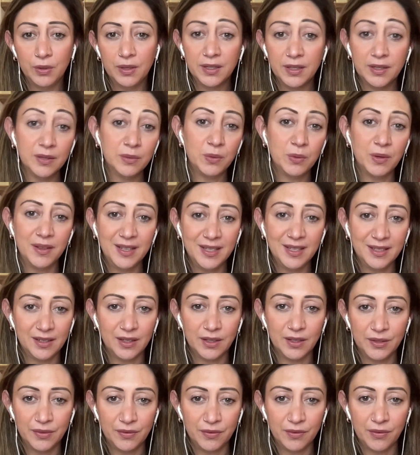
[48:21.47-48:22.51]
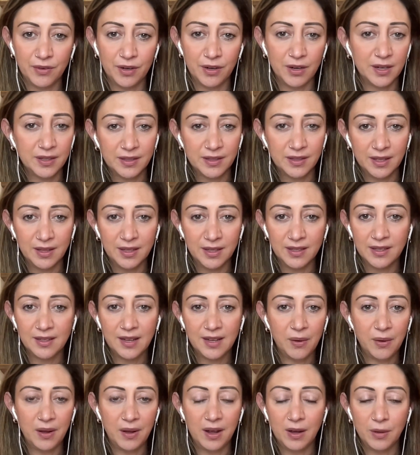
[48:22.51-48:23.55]
This is what this does for us. And this is
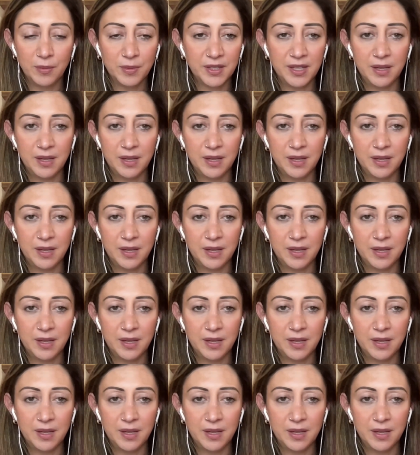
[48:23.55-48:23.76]
how it helps